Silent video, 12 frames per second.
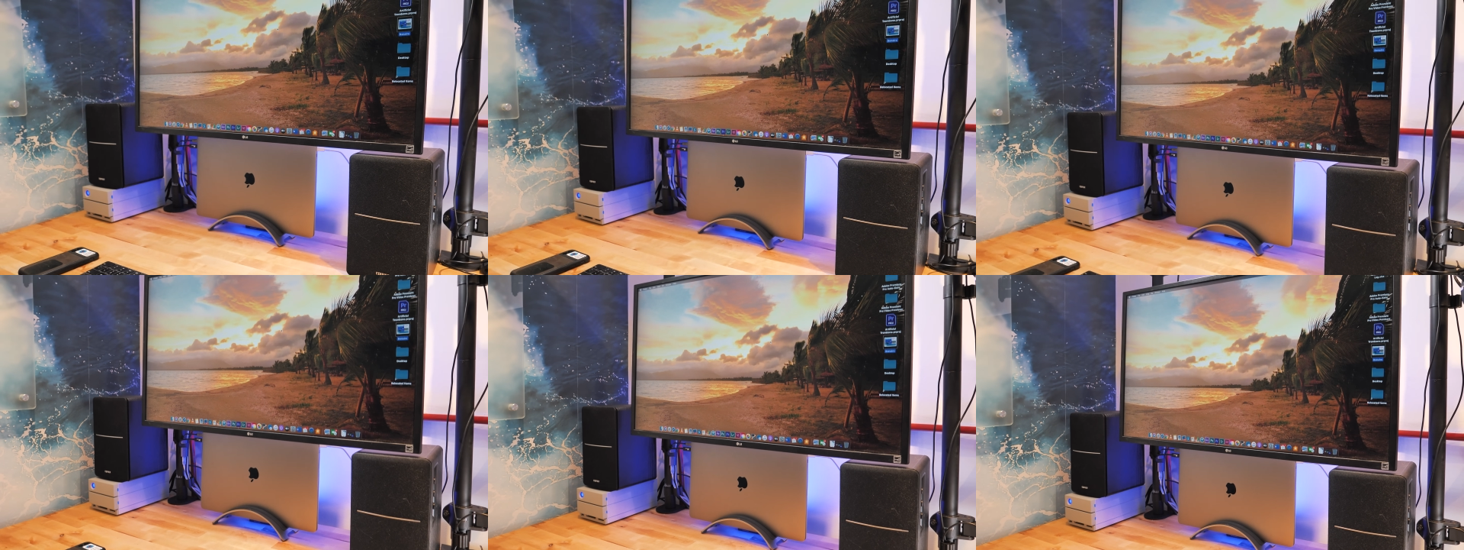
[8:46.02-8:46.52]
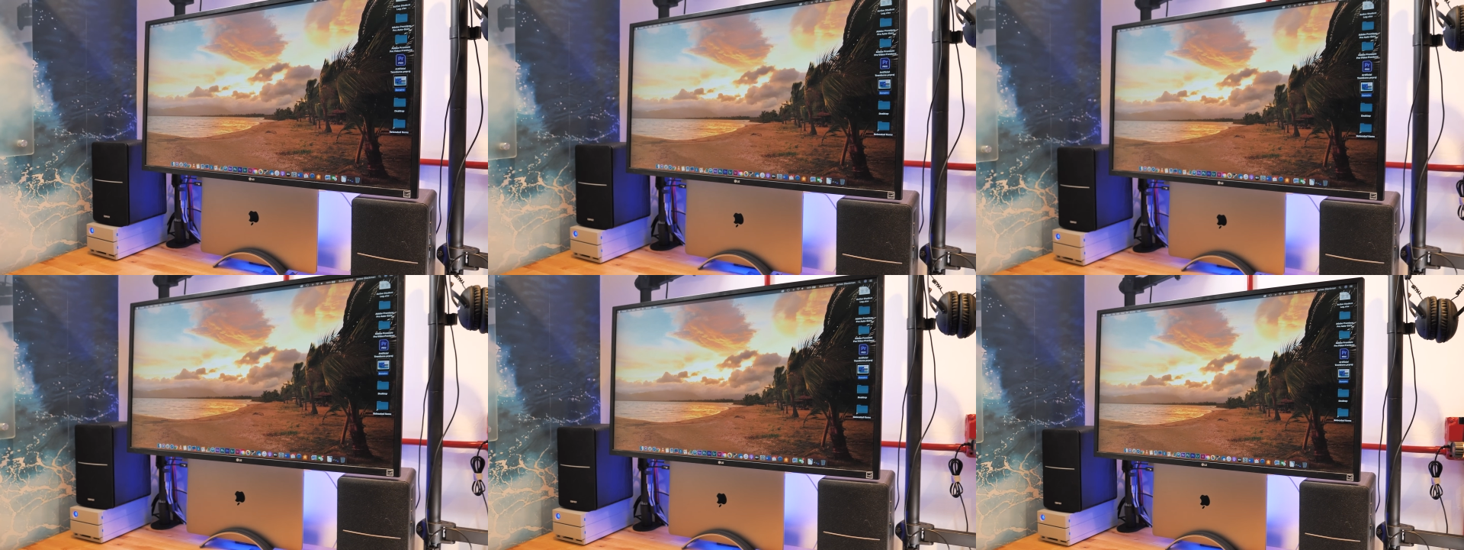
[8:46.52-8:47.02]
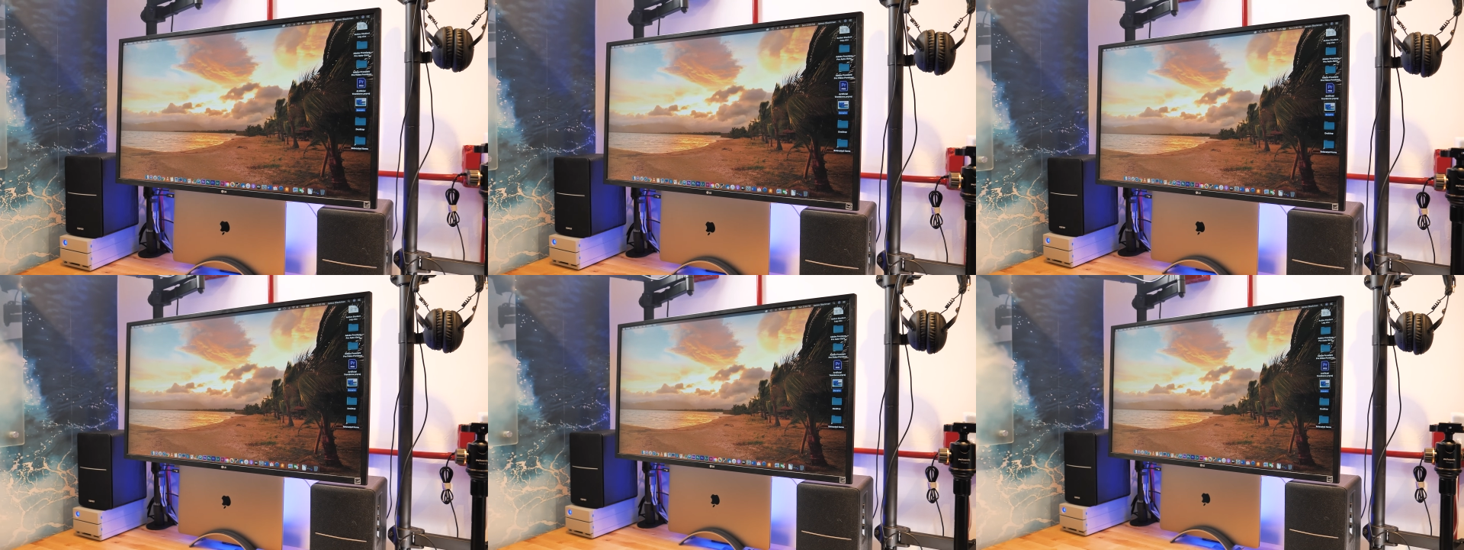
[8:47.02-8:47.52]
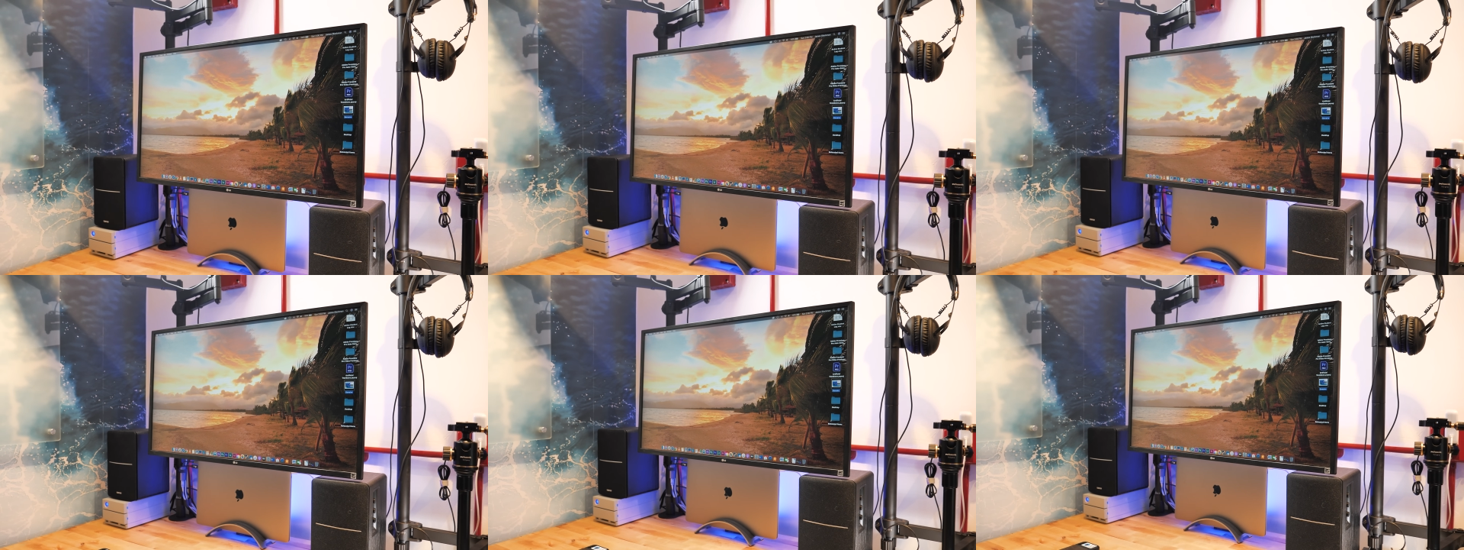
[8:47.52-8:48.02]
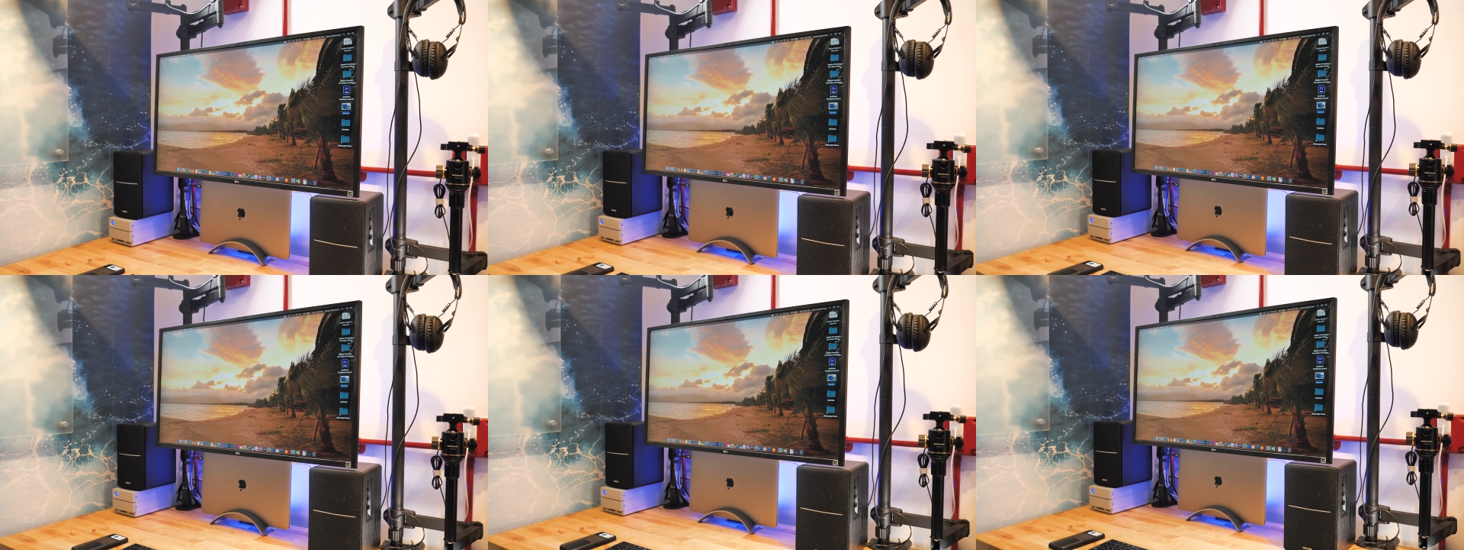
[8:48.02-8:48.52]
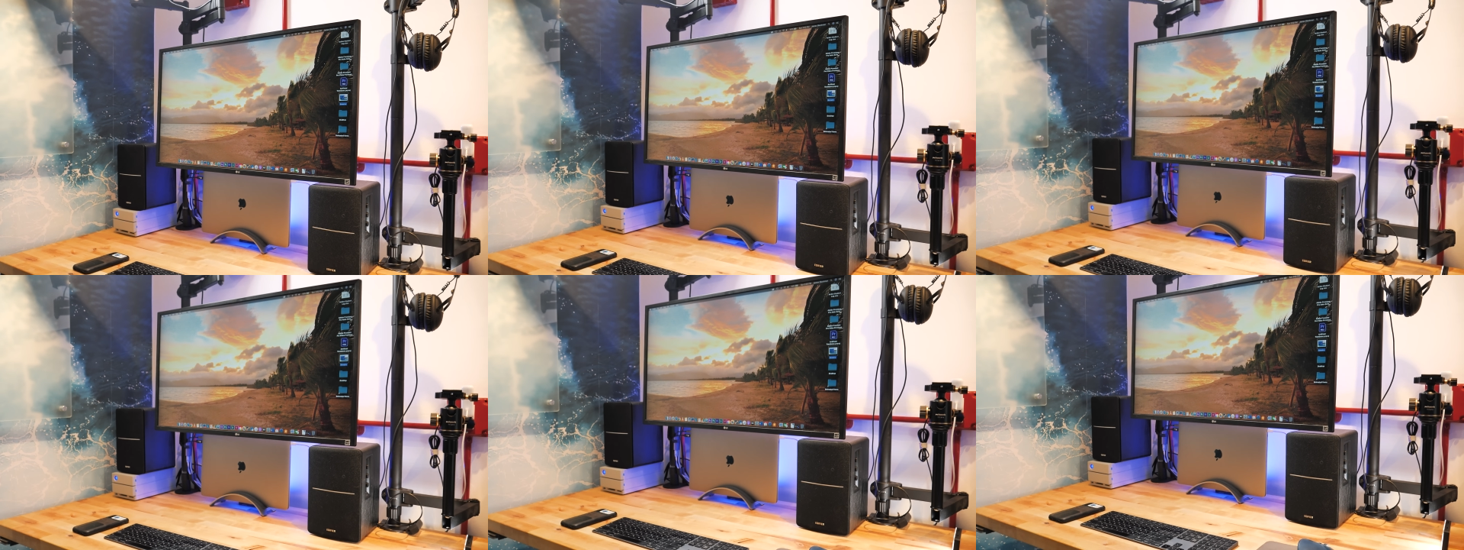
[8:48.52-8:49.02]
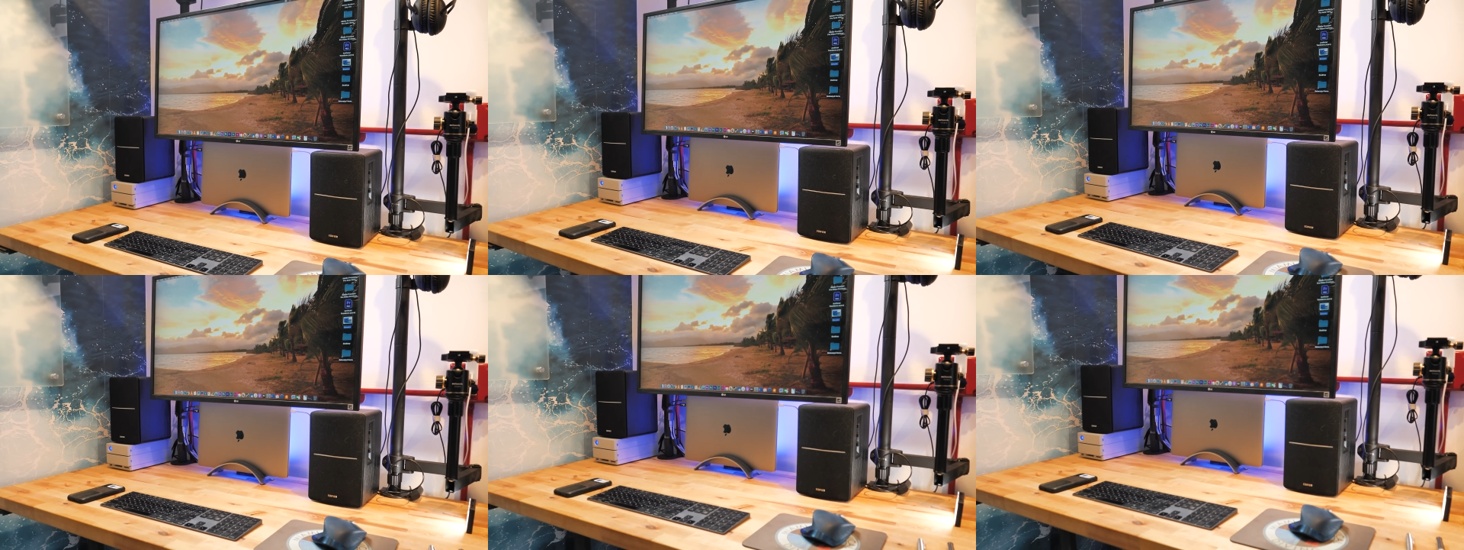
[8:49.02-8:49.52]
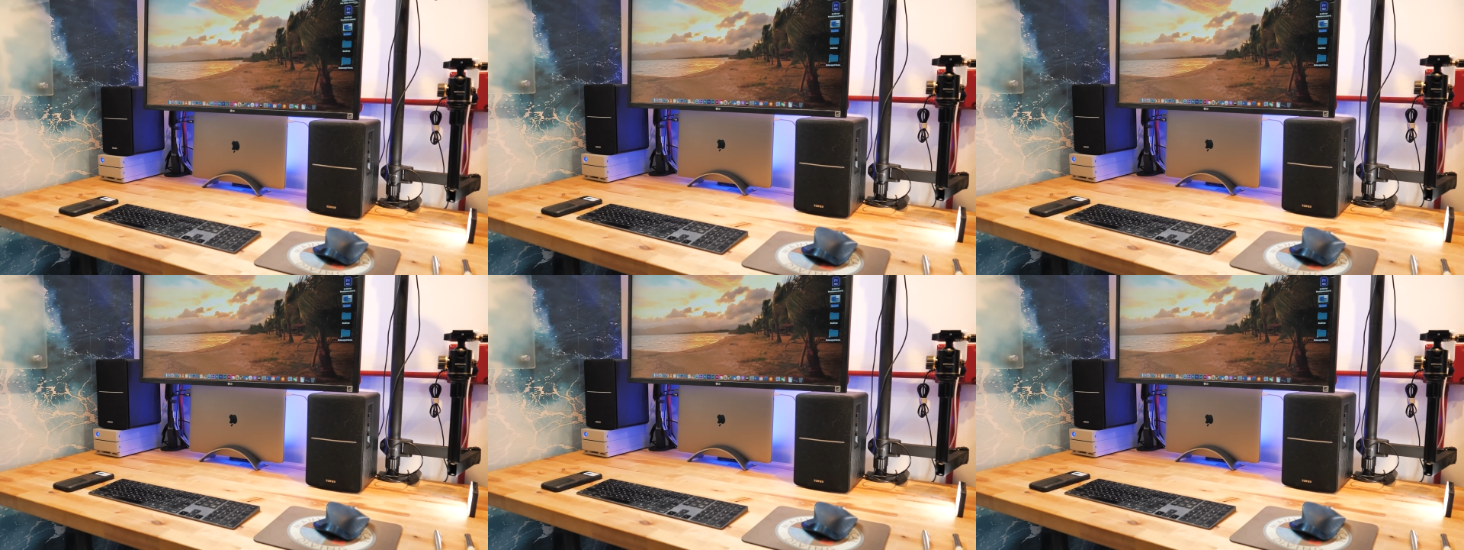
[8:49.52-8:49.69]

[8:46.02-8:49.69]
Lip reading: [unreadable: no face in view]